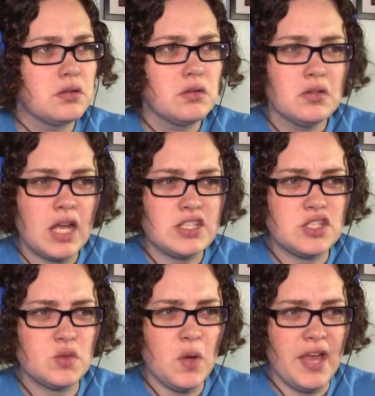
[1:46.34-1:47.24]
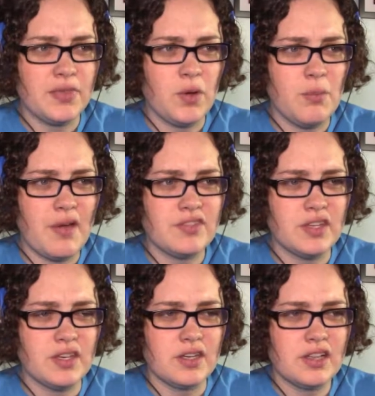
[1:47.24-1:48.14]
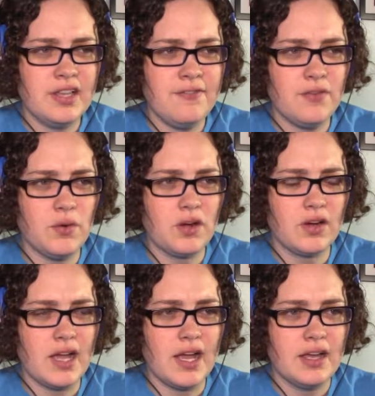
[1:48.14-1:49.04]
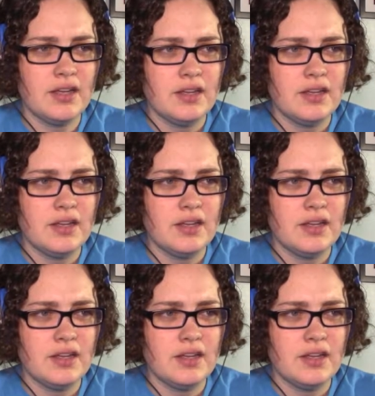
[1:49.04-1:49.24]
Not to do what? Throw him off the cliff, or, to